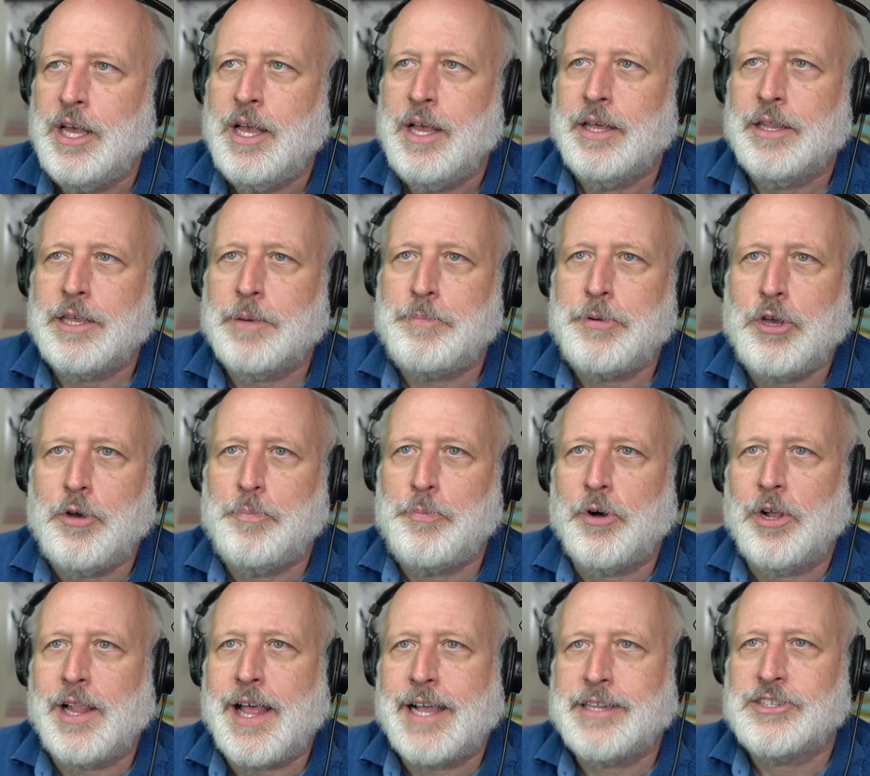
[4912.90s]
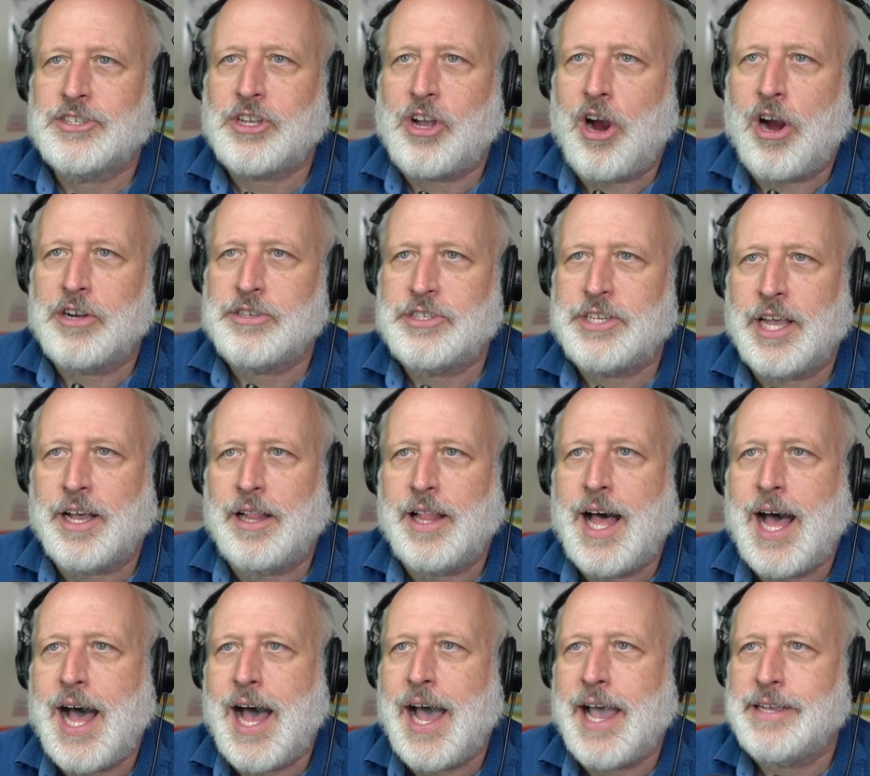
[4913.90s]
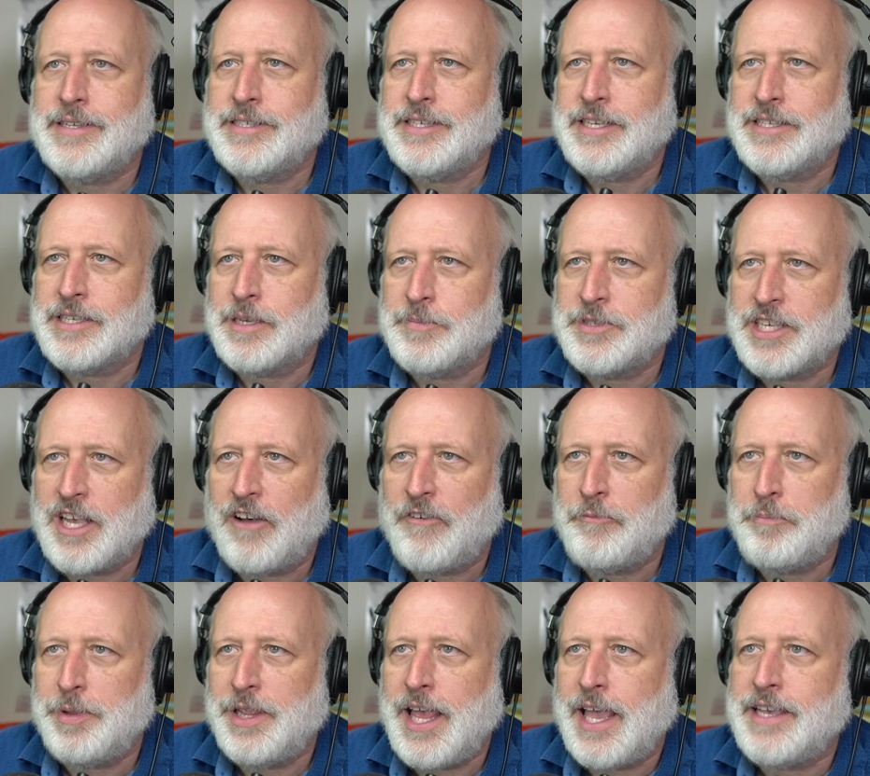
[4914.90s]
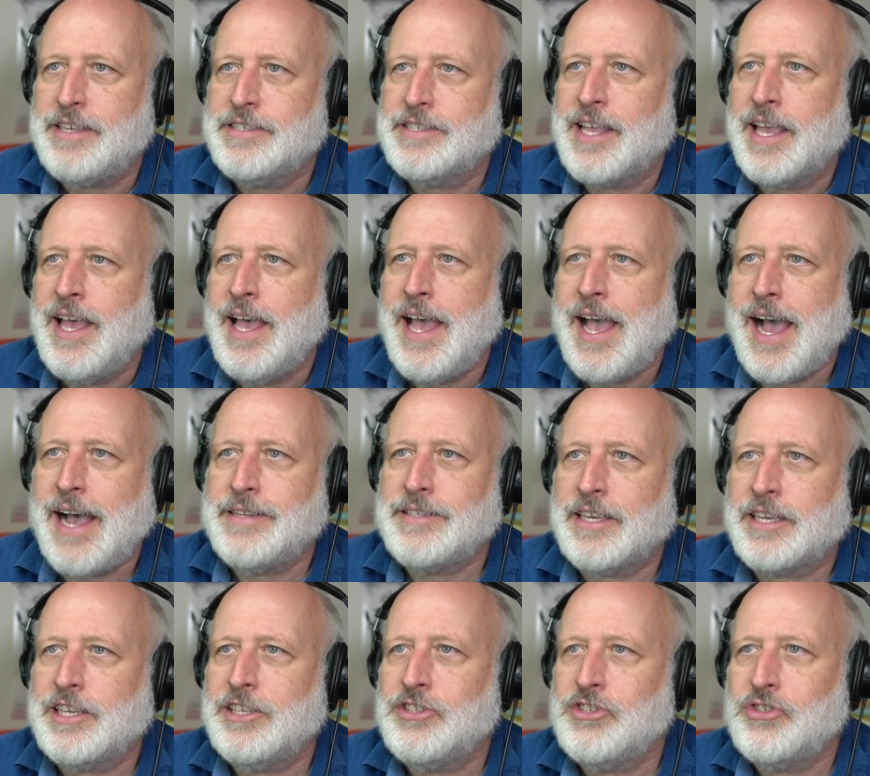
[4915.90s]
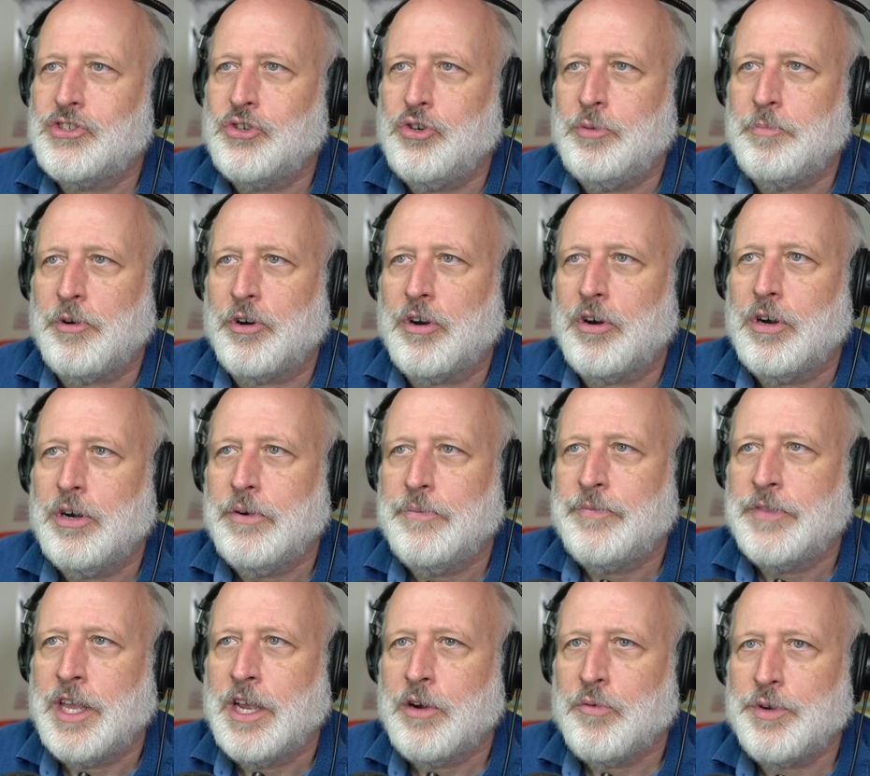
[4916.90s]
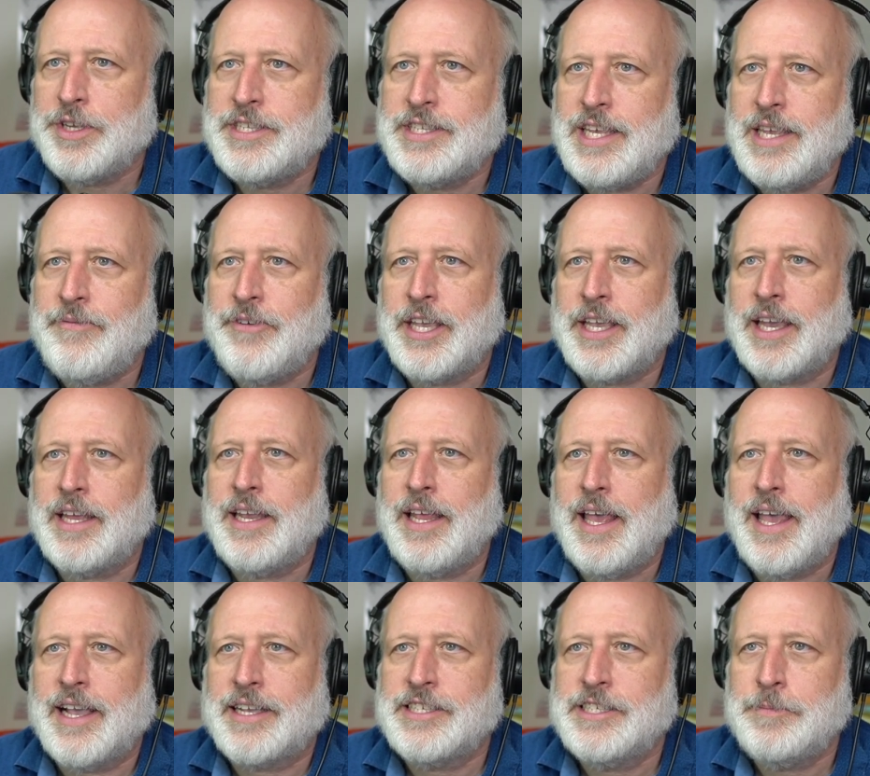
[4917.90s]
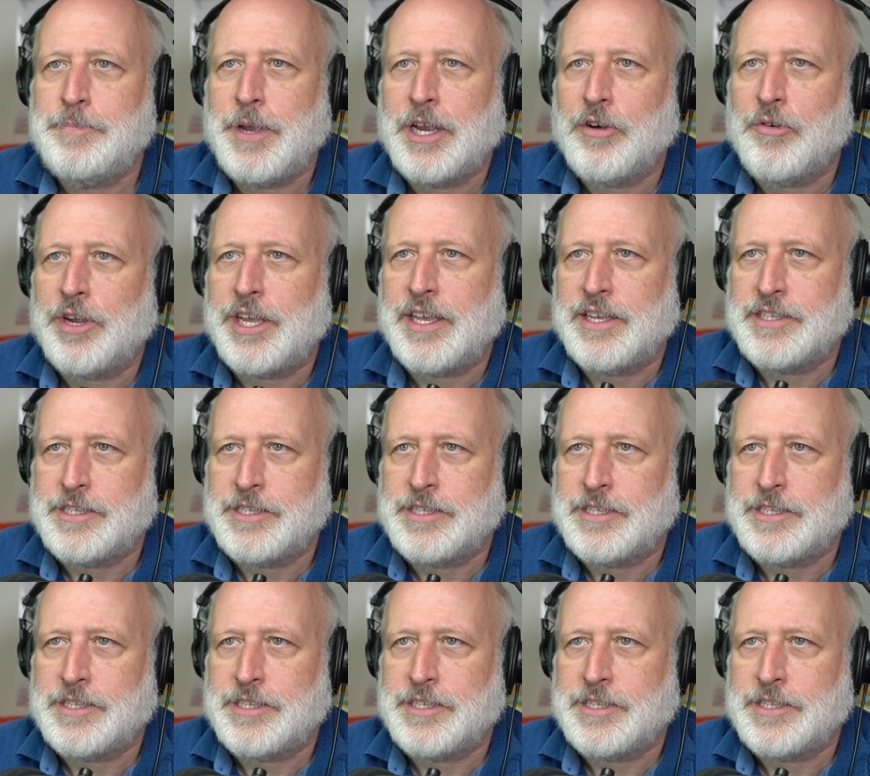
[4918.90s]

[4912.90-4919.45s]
The pupil at Scarsdale High sees himself placed as a consumer receiving an experience